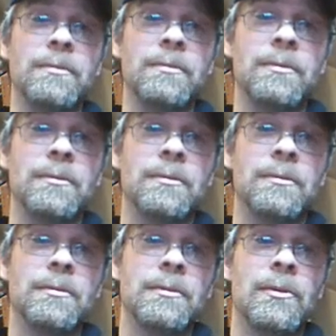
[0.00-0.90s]

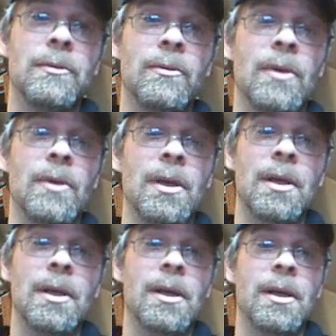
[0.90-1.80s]

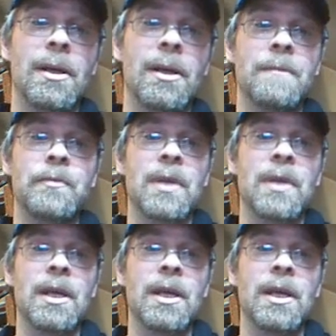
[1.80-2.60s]
No one is speaking in this clip.